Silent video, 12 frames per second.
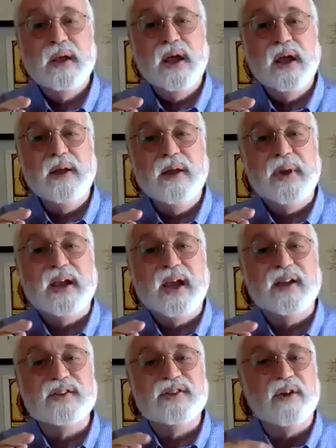And
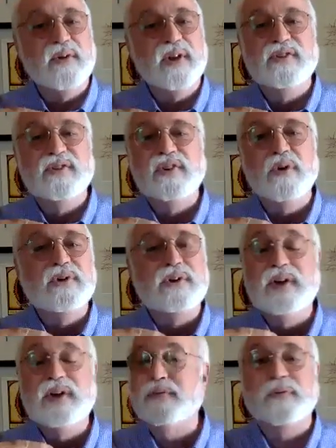because there is no
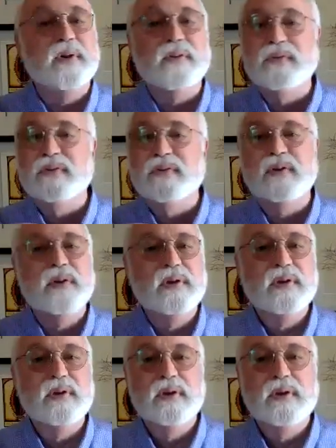difference
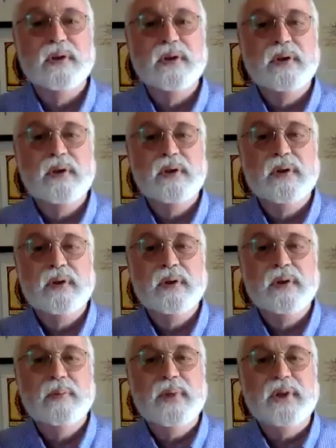
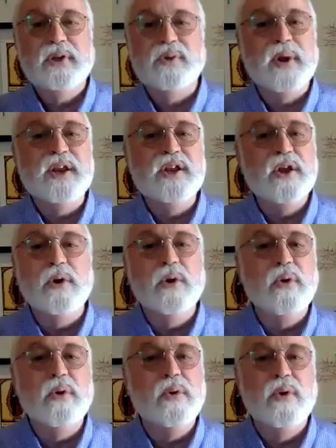between
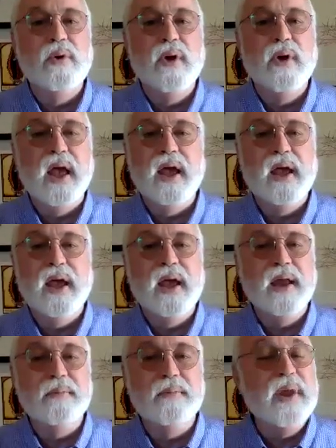you
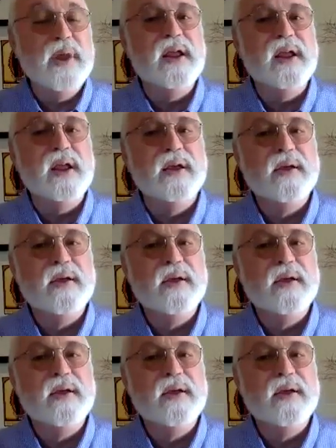and me.